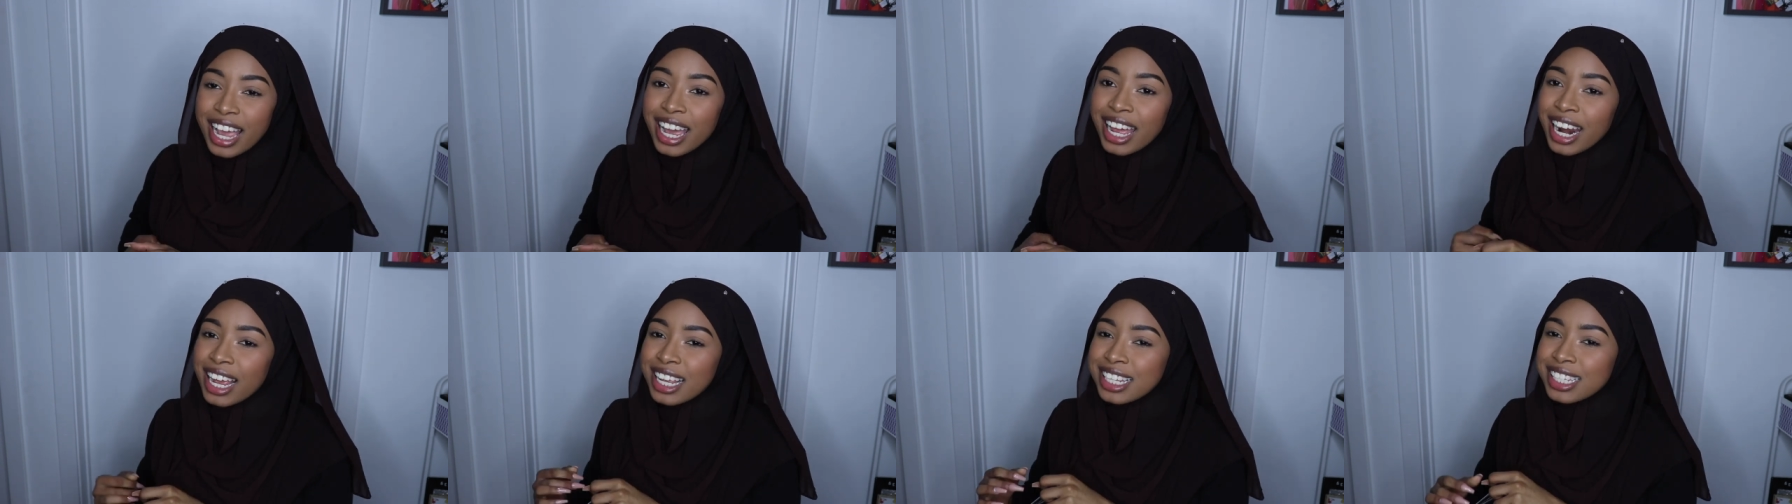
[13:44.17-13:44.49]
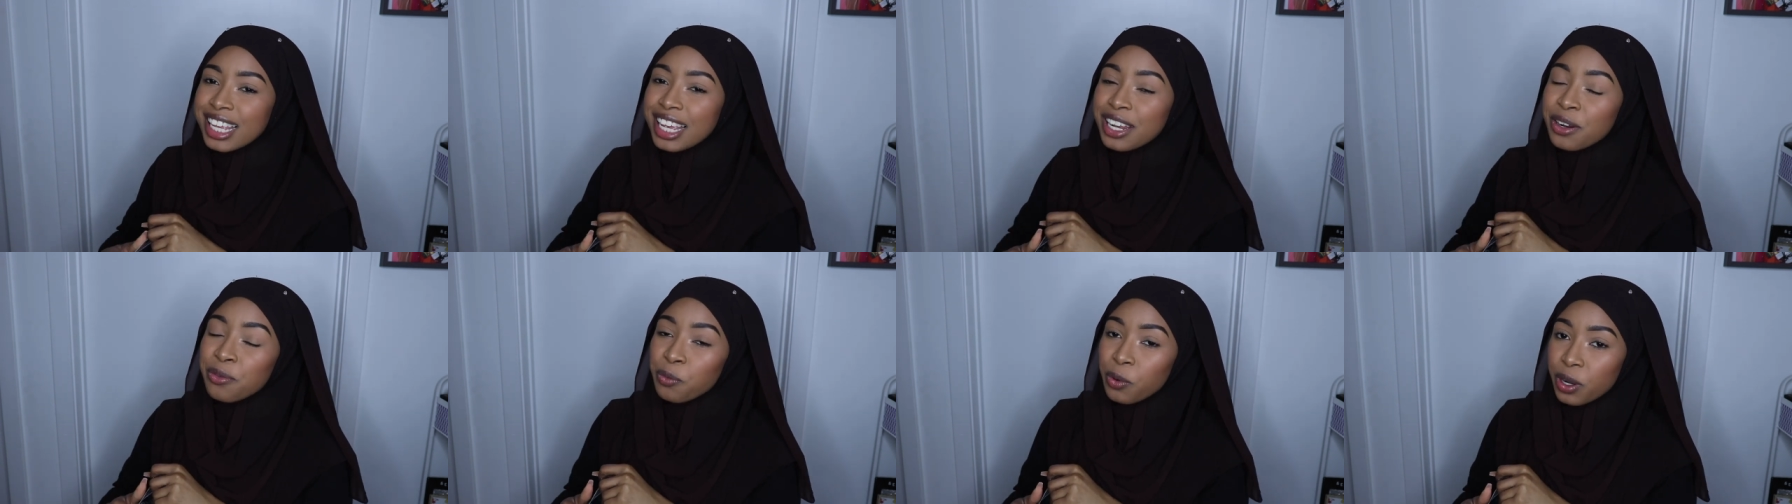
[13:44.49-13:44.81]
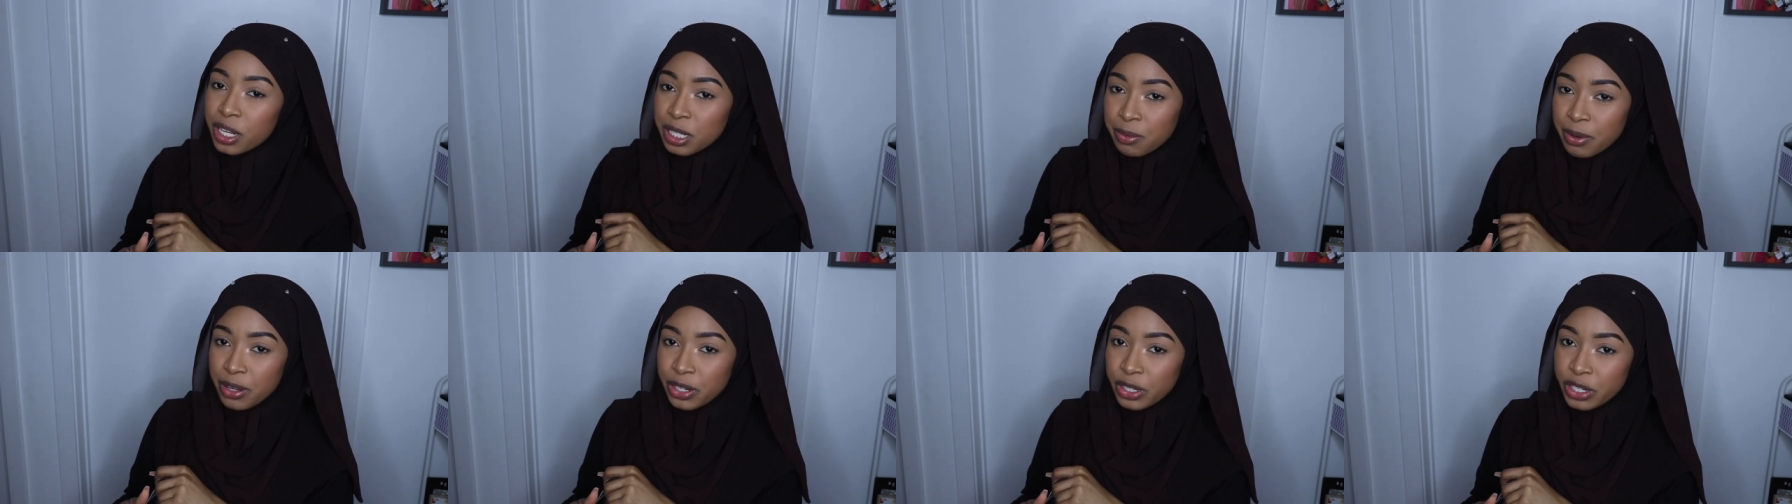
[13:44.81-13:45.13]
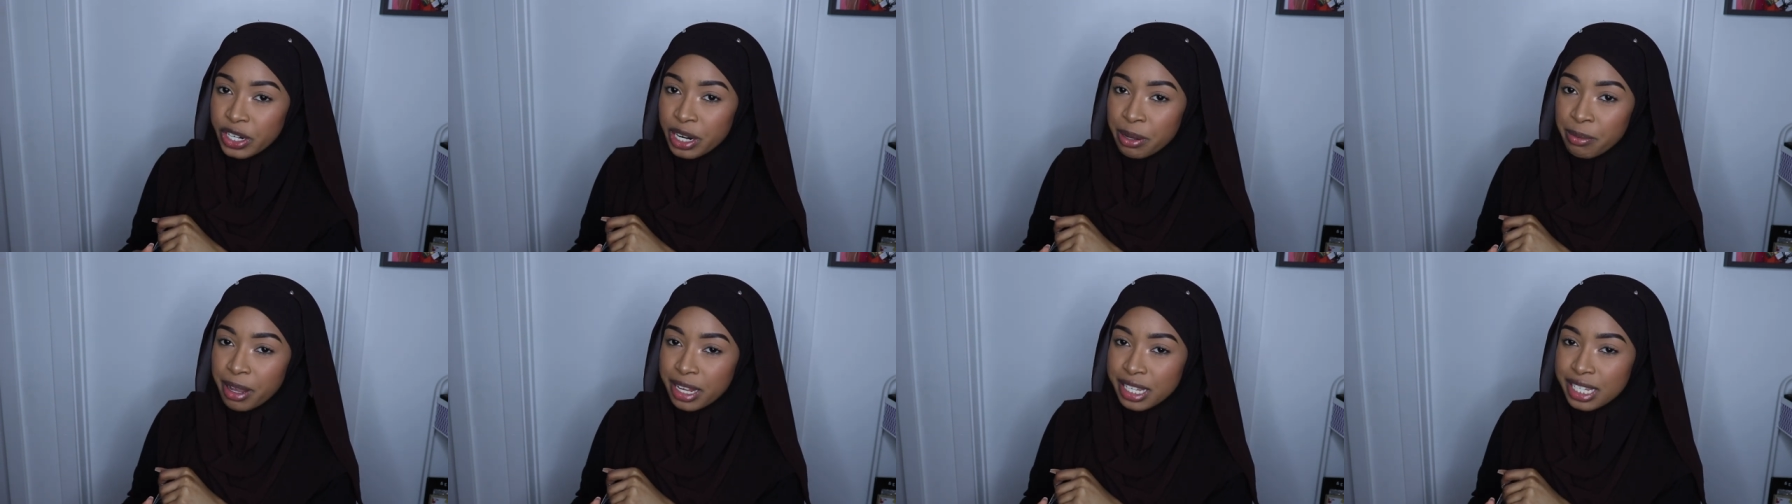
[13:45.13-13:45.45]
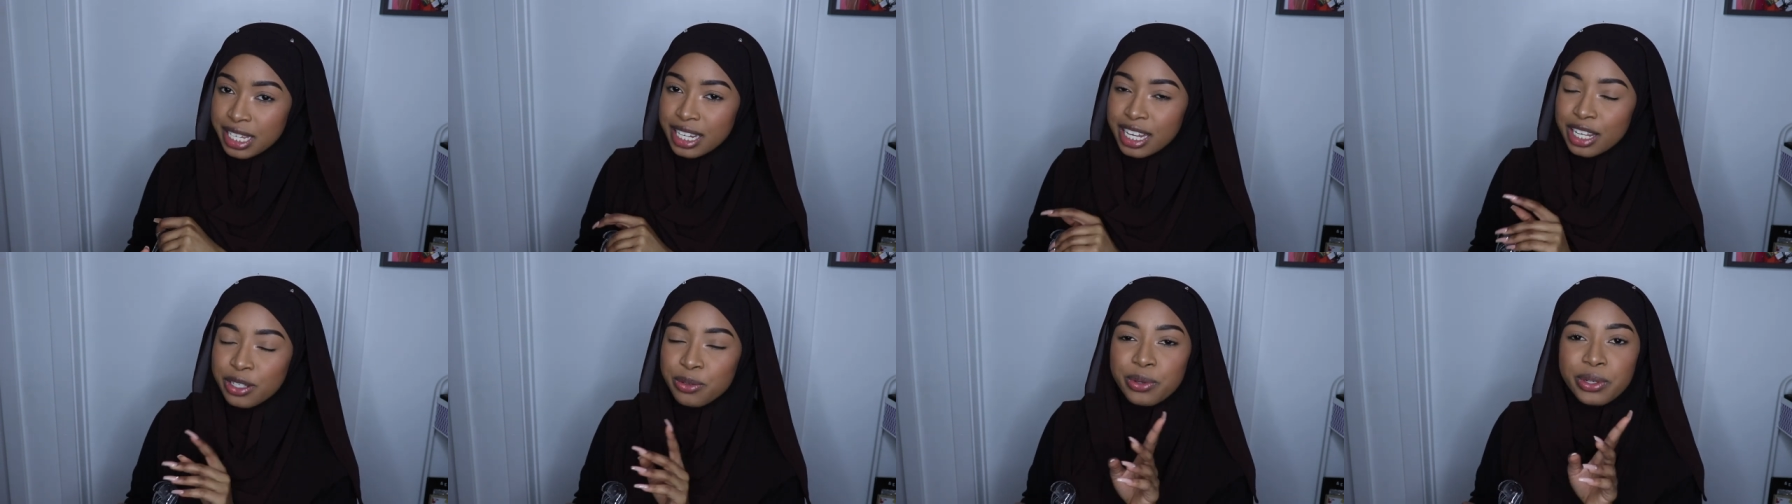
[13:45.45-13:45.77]
And I said was my internet
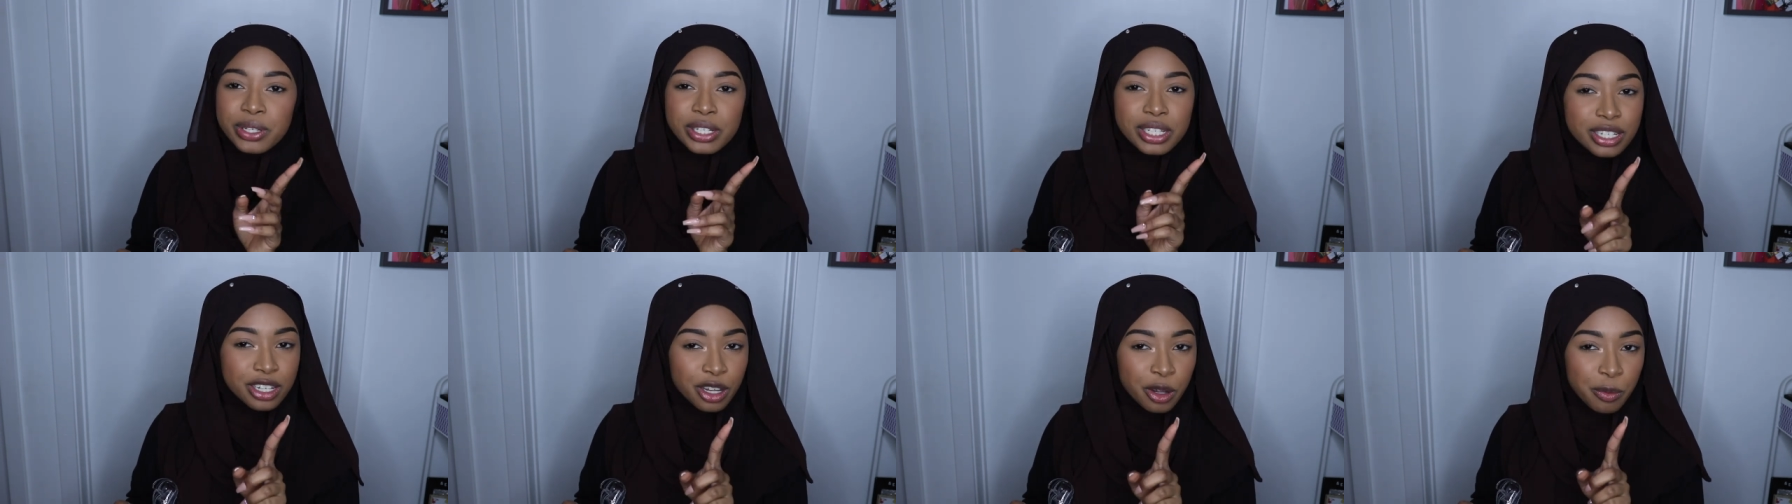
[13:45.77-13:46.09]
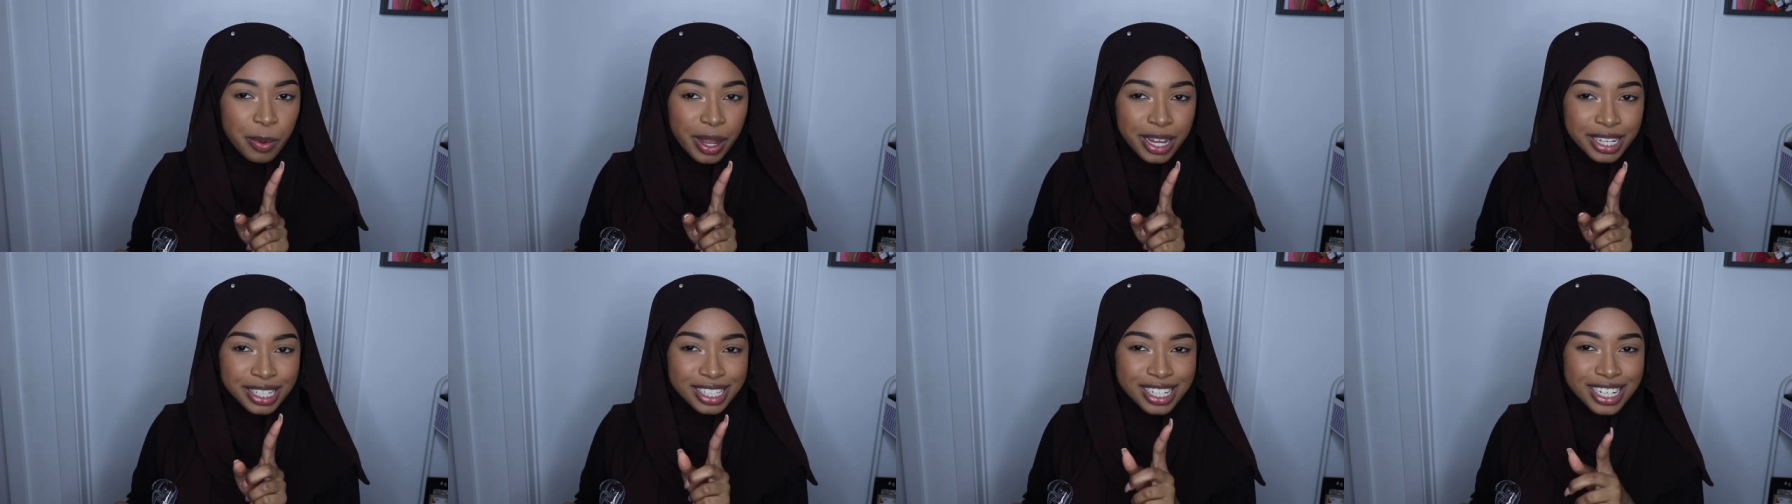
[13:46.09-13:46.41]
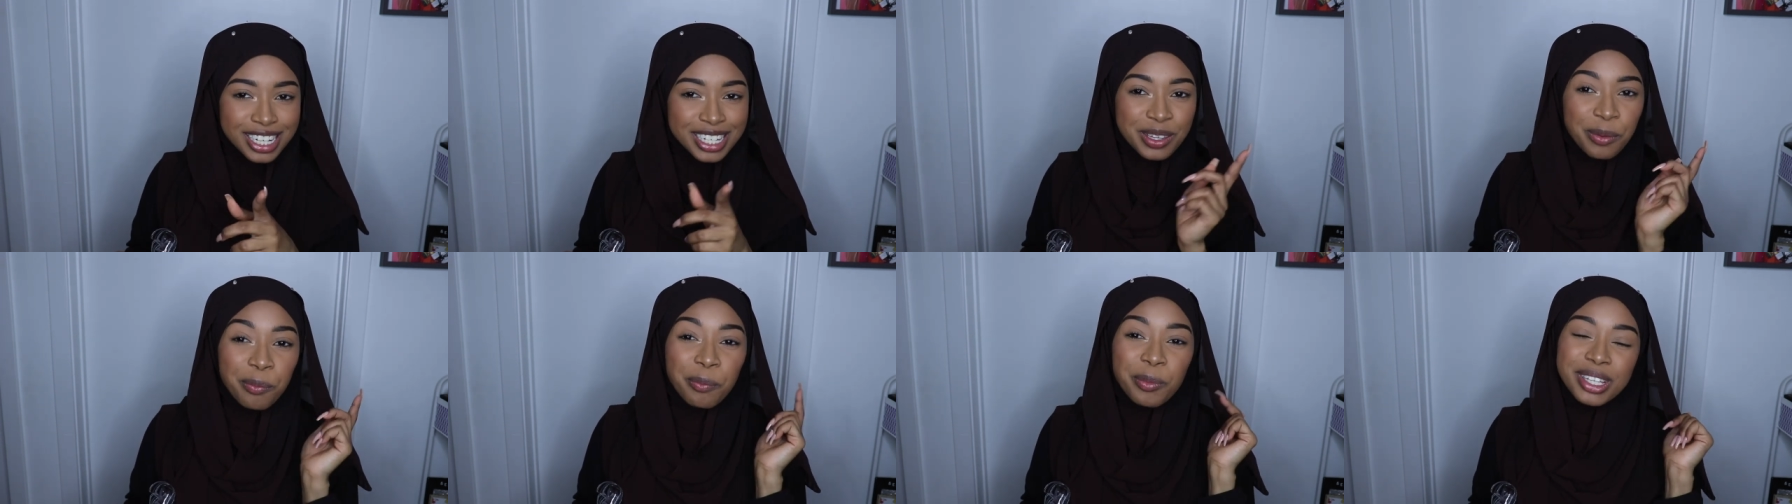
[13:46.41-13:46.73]
bestie because we're still besties.